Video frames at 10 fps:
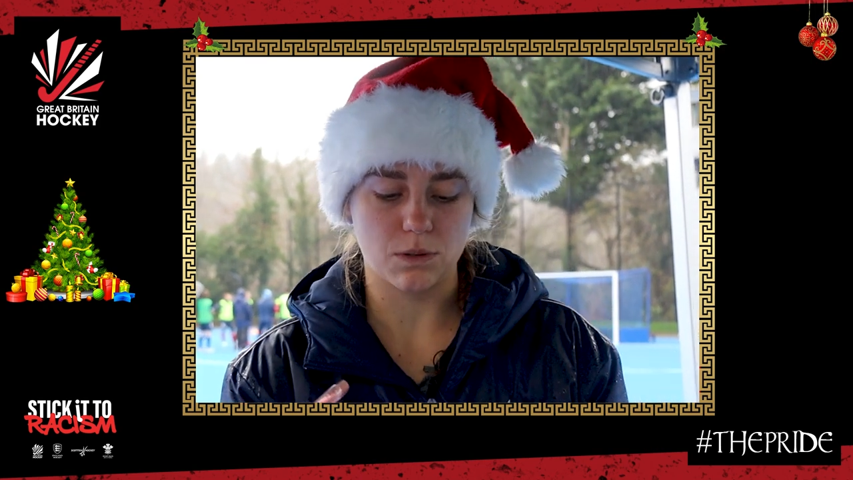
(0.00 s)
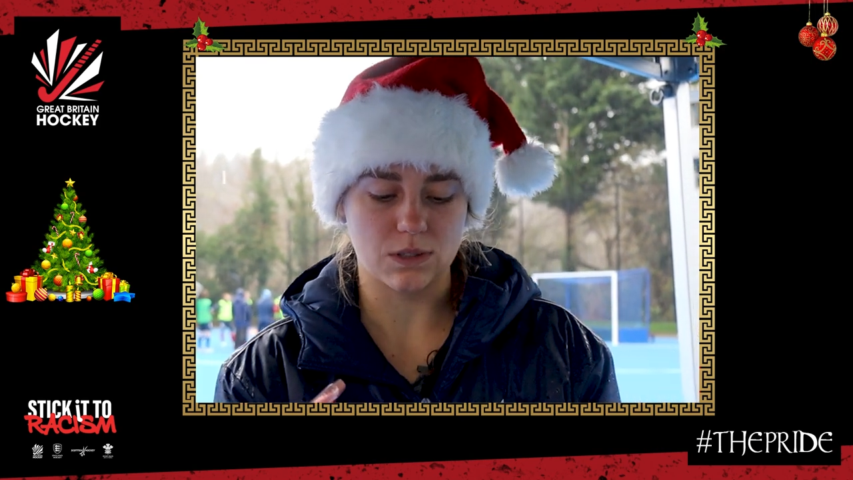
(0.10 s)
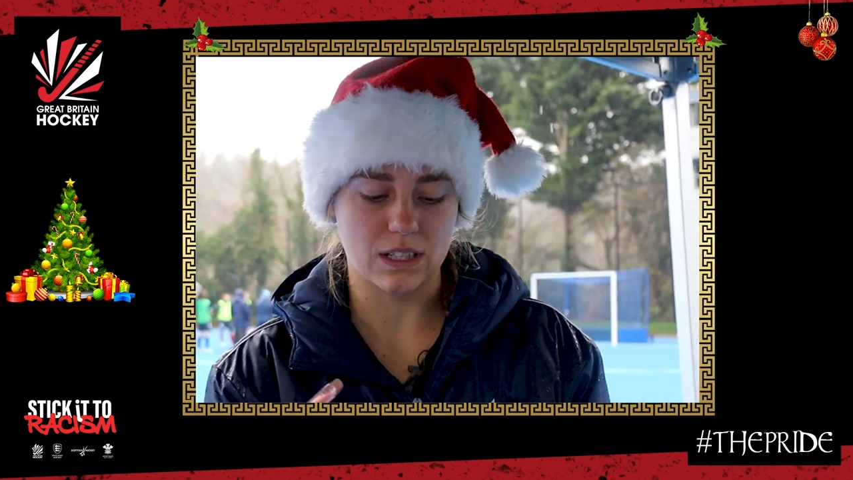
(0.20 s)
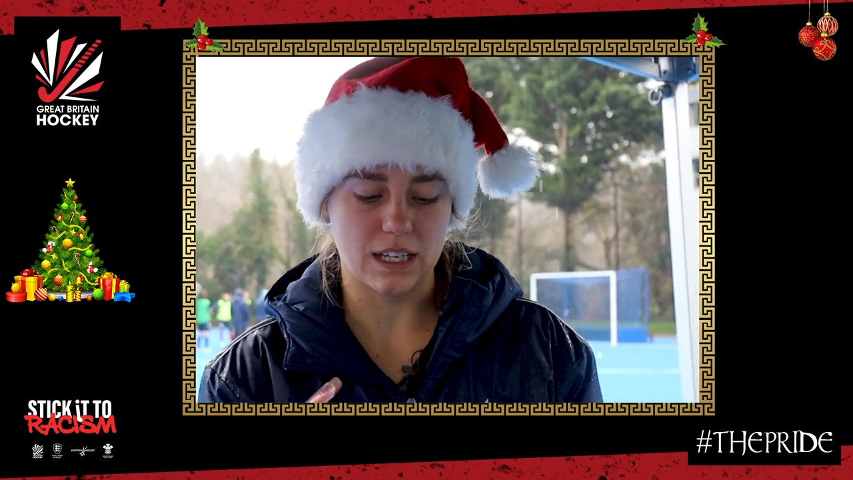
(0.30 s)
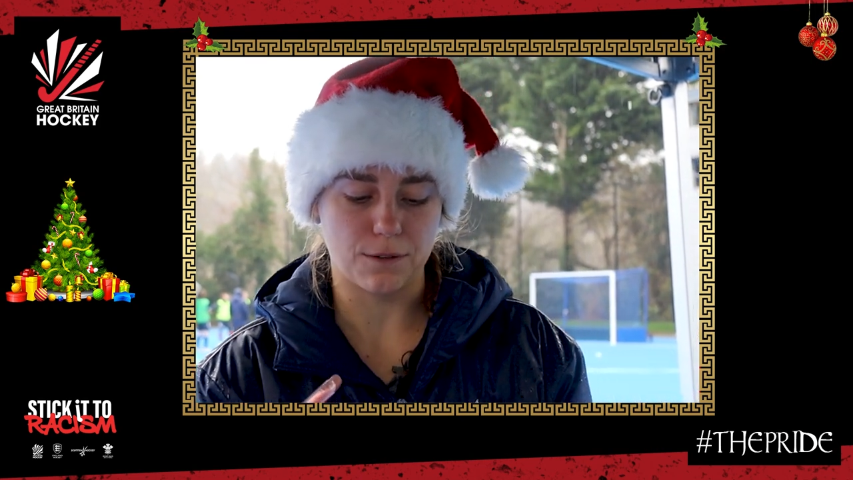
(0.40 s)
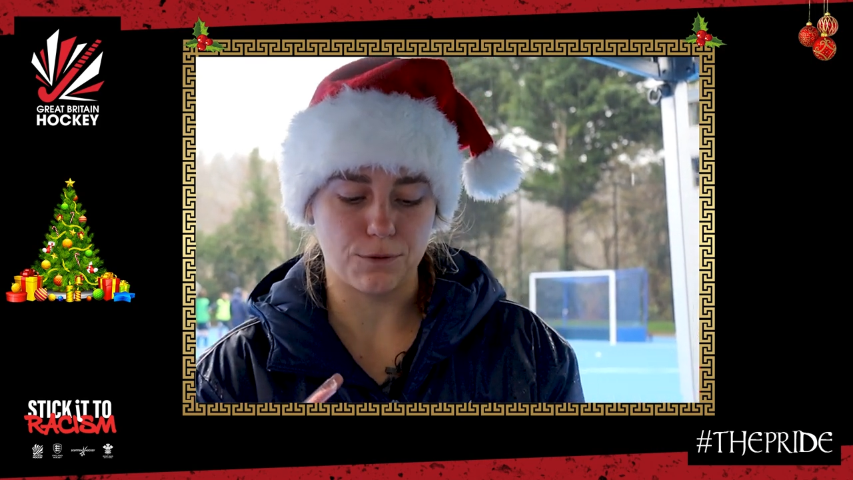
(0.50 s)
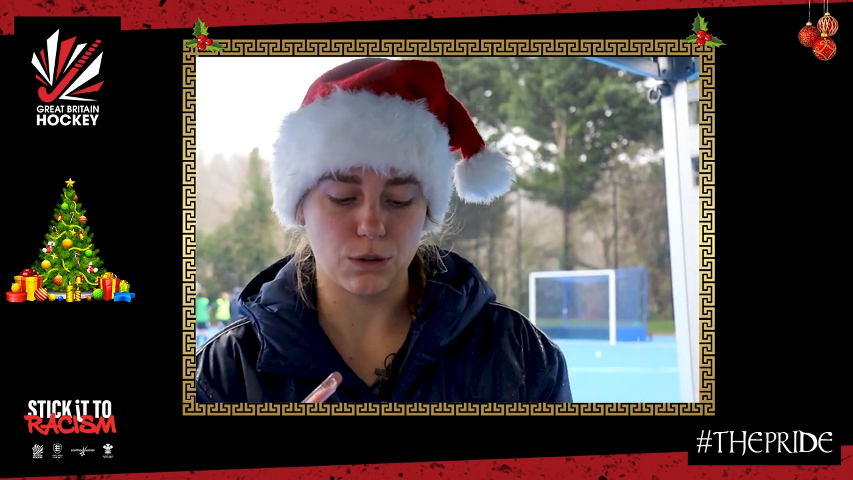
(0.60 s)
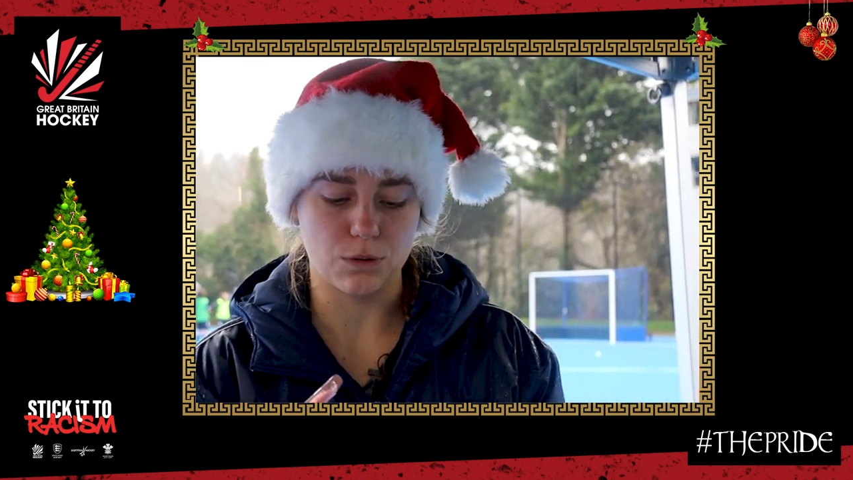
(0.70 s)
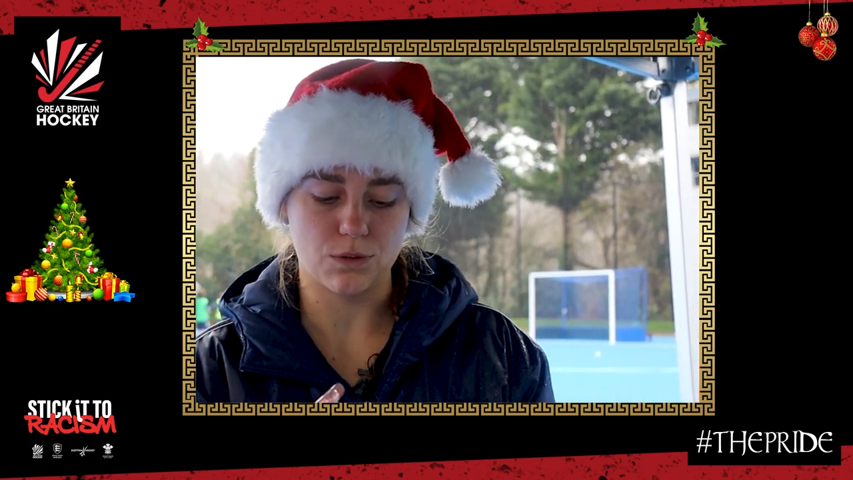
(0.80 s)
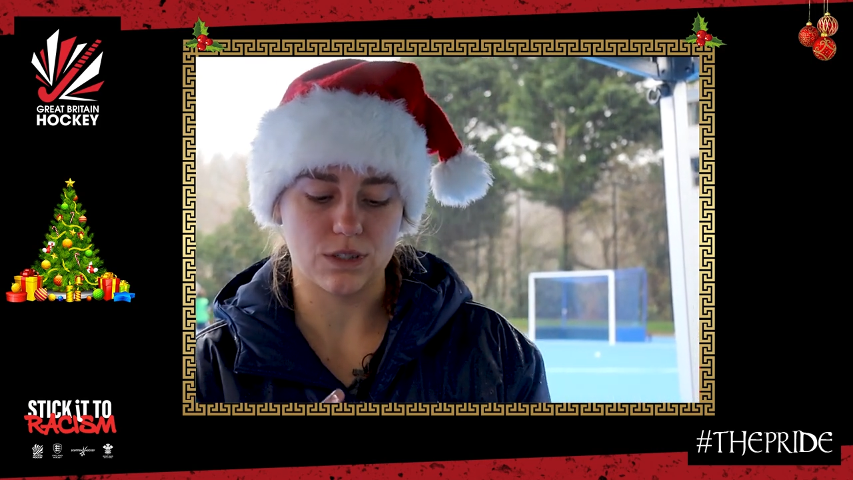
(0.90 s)
what was the gift
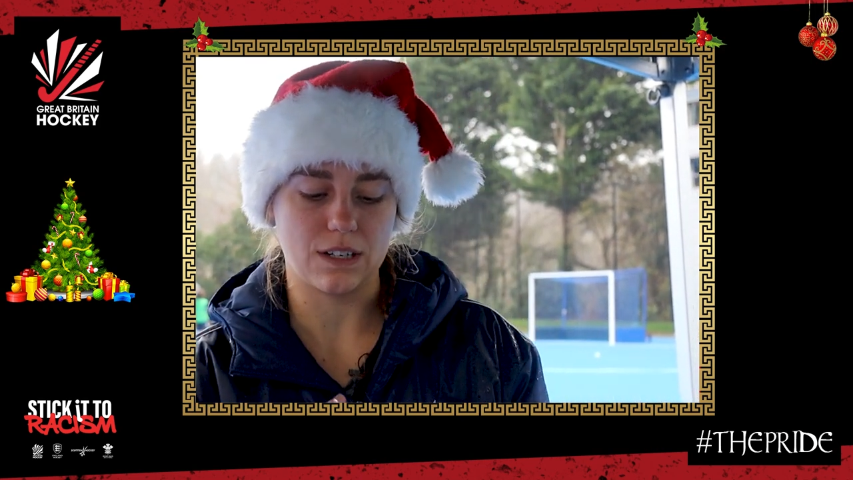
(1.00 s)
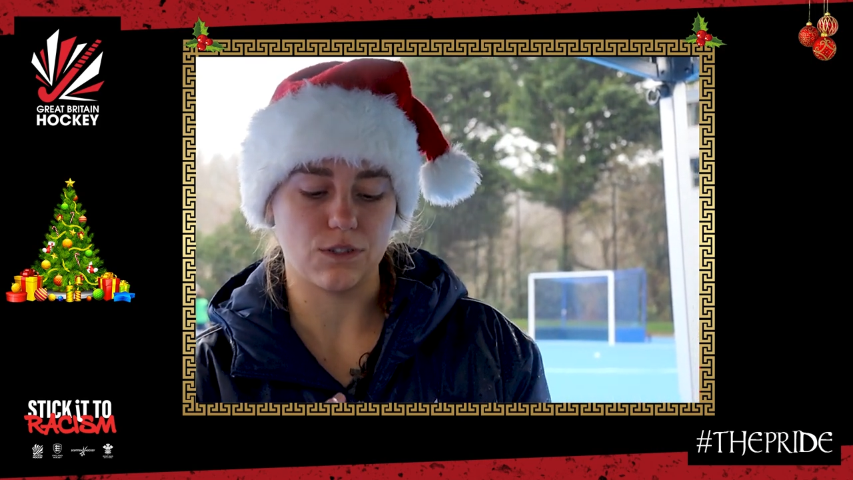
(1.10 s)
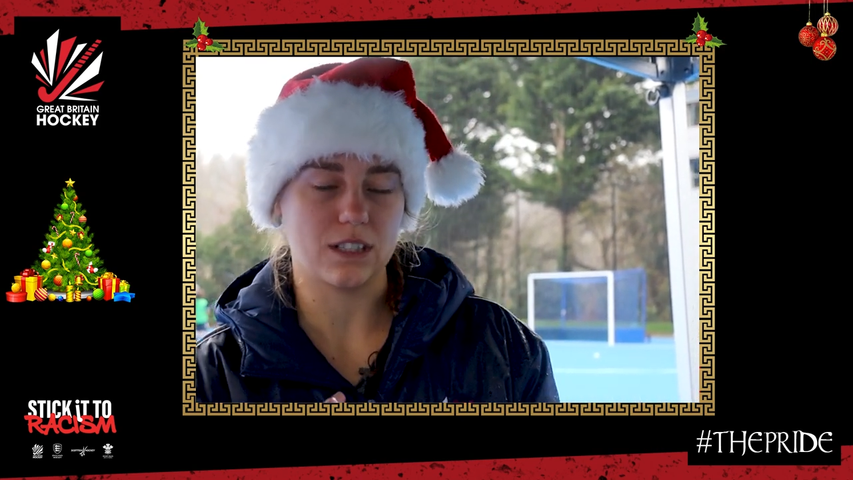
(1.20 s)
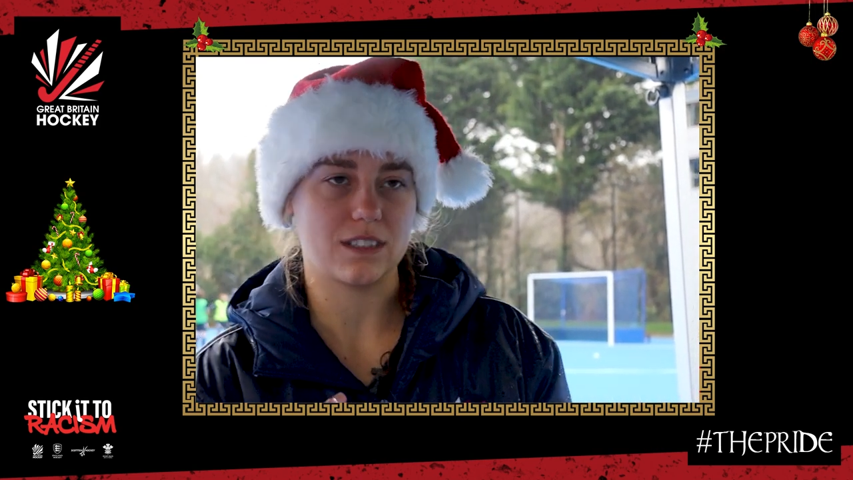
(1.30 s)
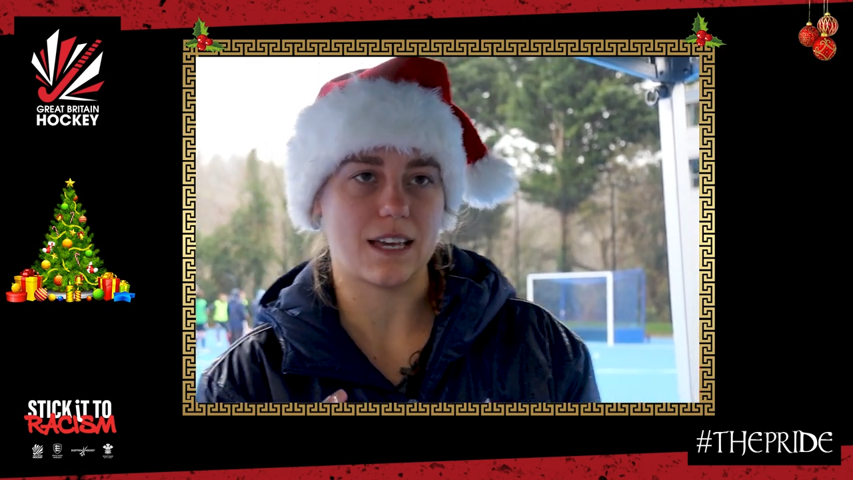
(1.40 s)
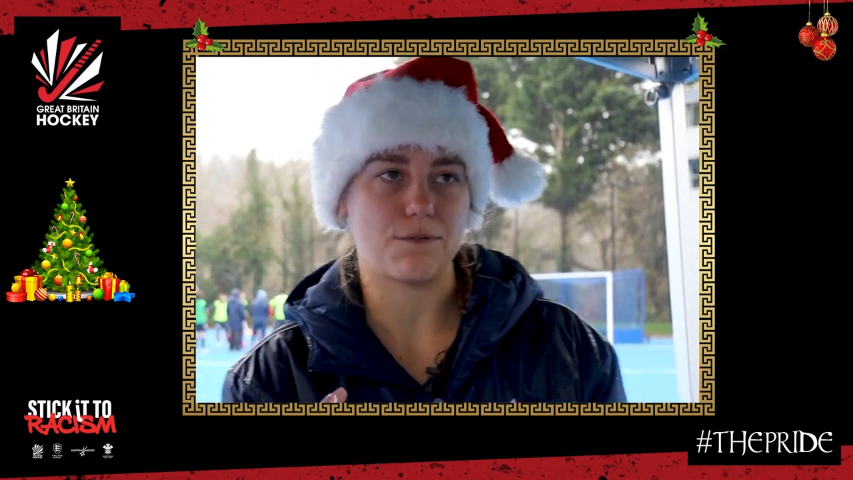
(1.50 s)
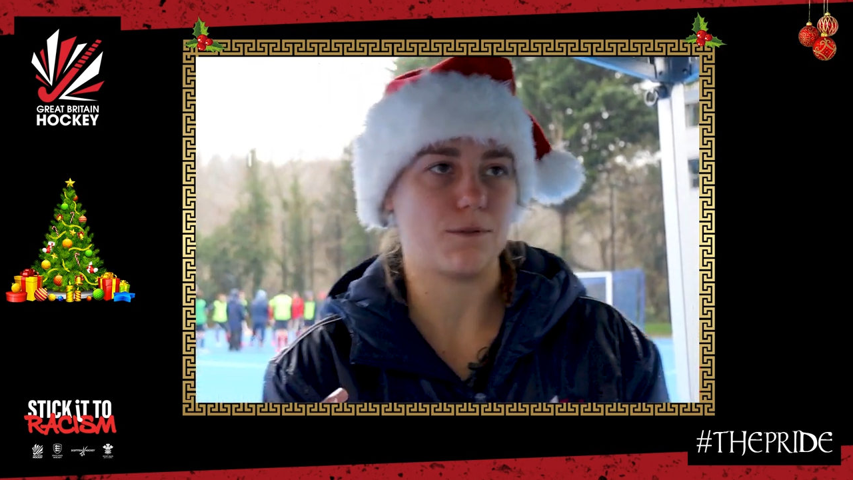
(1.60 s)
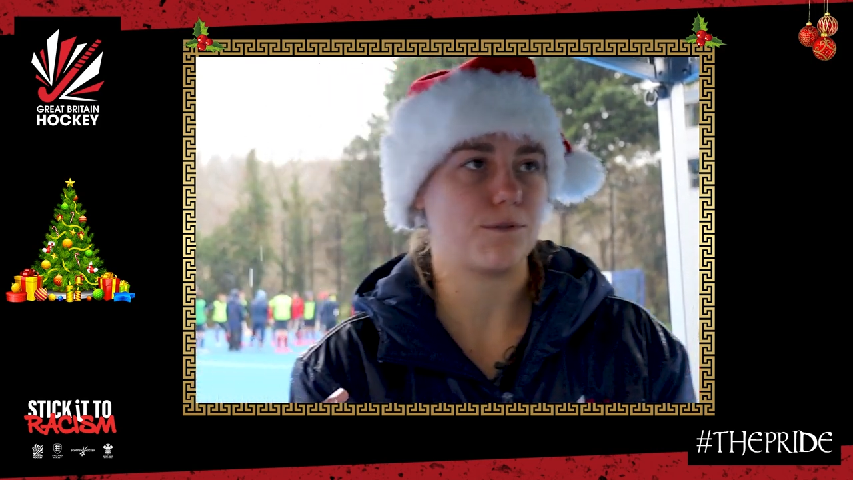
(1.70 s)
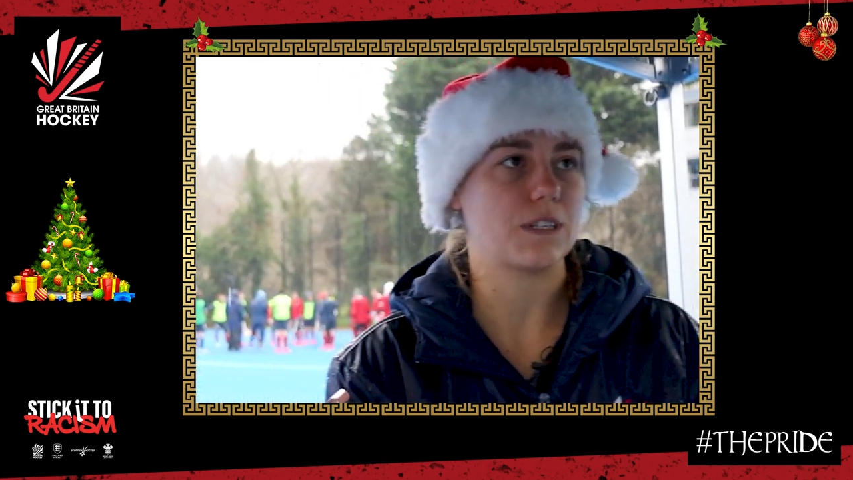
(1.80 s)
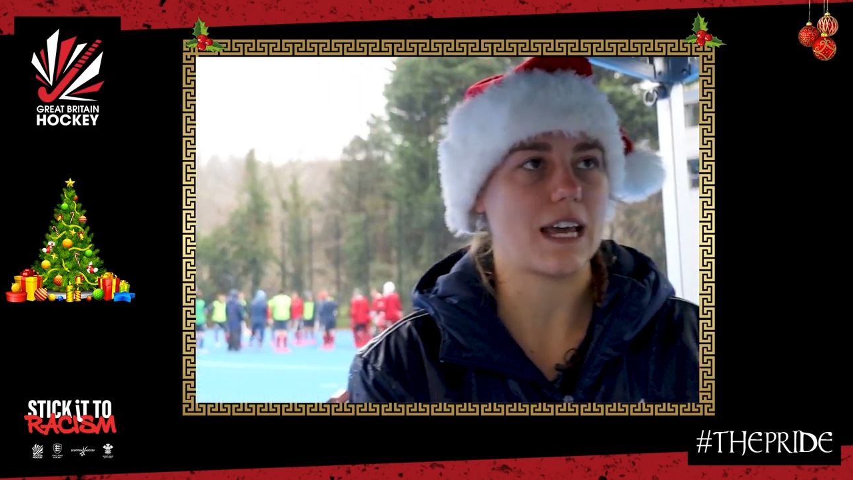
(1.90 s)
you would receive on the
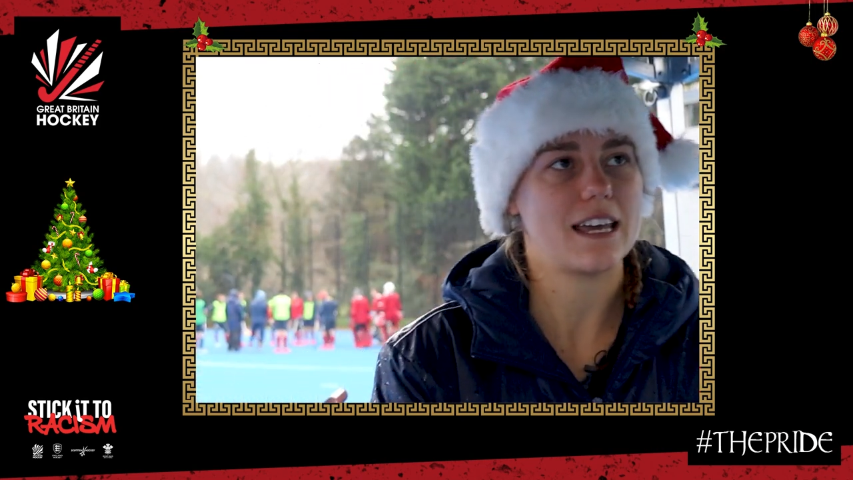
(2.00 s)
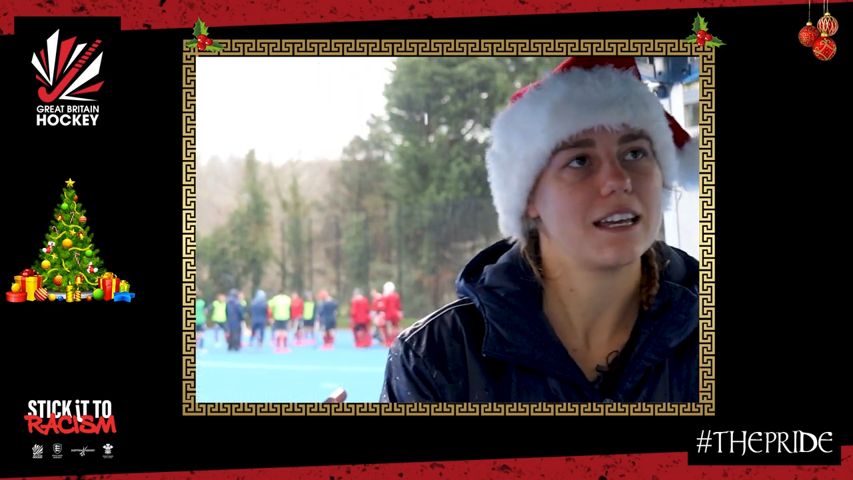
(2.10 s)
seventh day?